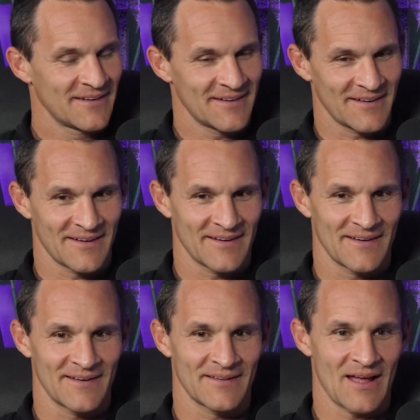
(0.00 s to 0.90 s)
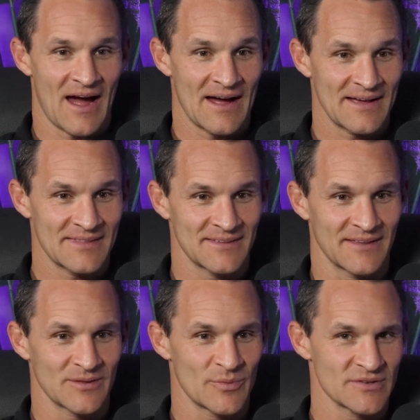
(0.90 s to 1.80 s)
I
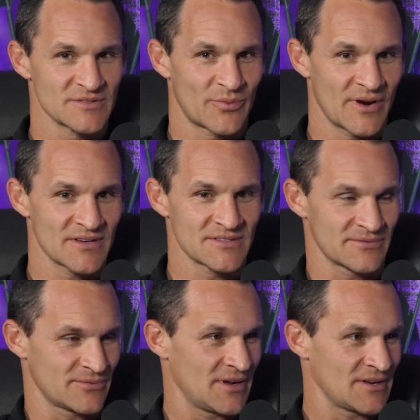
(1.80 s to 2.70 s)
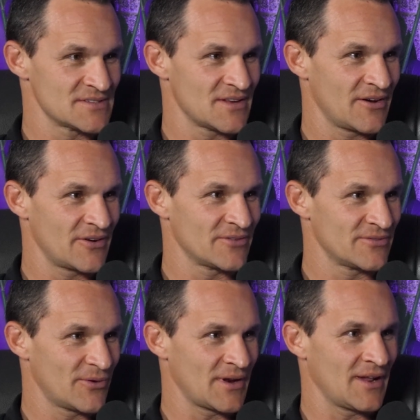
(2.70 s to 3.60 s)
think the most impressive one is the
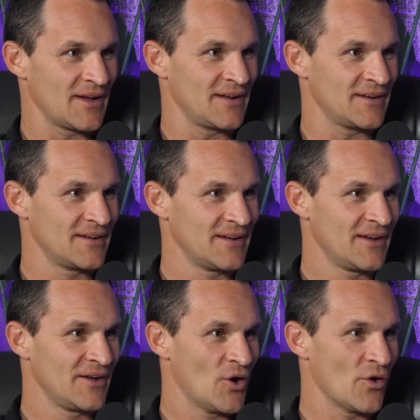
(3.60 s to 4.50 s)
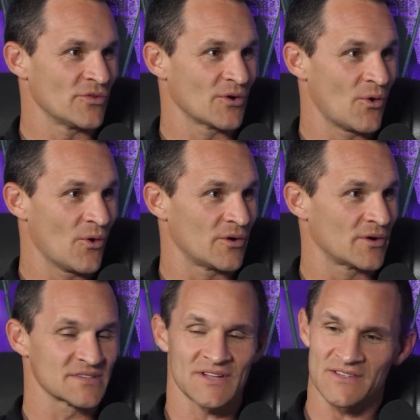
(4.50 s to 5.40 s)
149 over the quarter
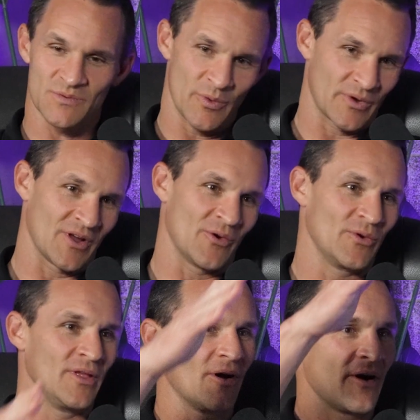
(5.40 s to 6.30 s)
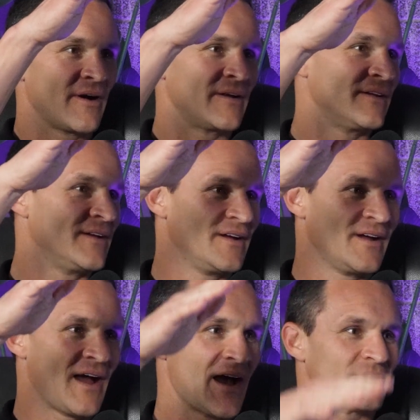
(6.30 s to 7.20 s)
because lots of people can go really hard,
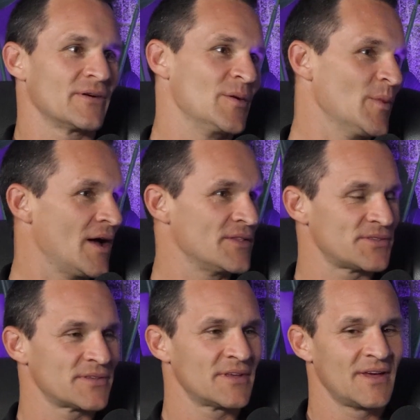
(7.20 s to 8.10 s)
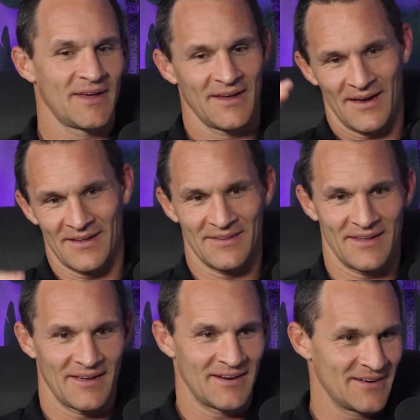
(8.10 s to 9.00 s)
have a great month, and
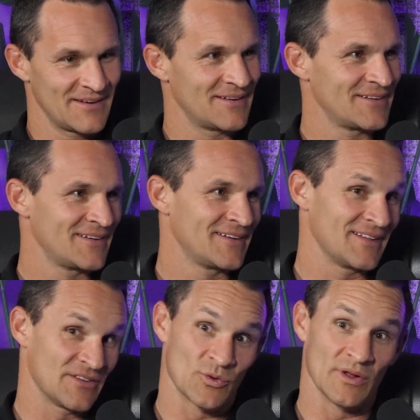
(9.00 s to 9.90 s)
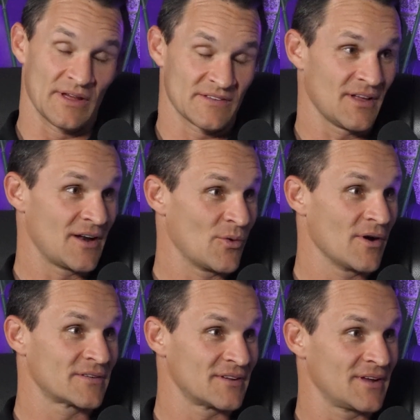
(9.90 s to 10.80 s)
then it's a lot of
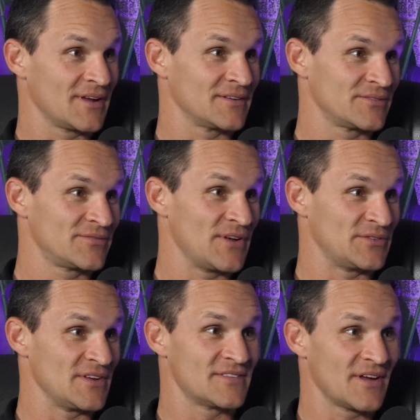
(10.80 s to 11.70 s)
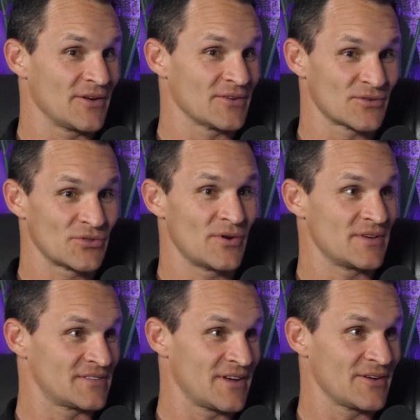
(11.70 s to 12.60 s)
work to get 50 sales or 30
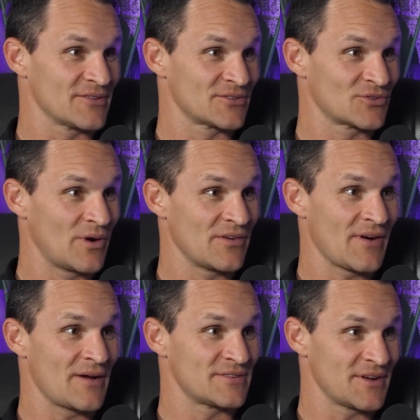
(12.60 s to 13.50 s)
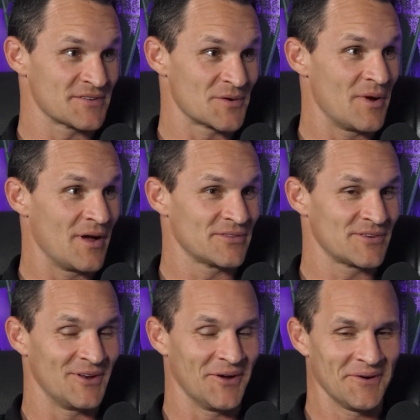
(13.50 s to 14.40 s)
sales or 25 sales in a month,
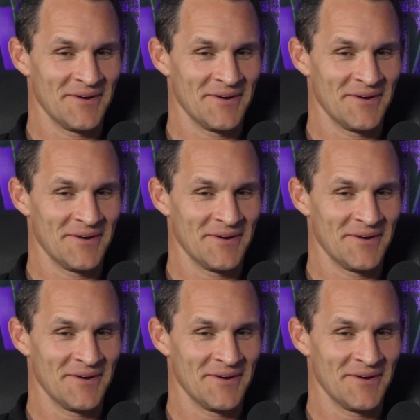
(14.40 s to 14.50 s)
you know?